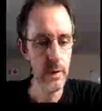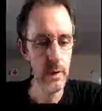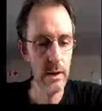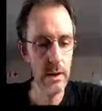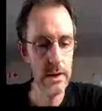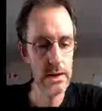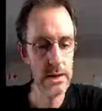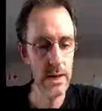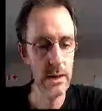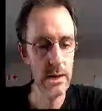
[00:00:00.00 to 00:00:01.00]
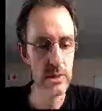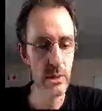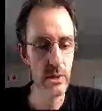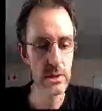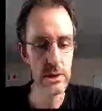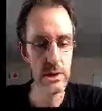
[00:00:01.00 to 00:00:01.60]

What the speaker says: SSH port,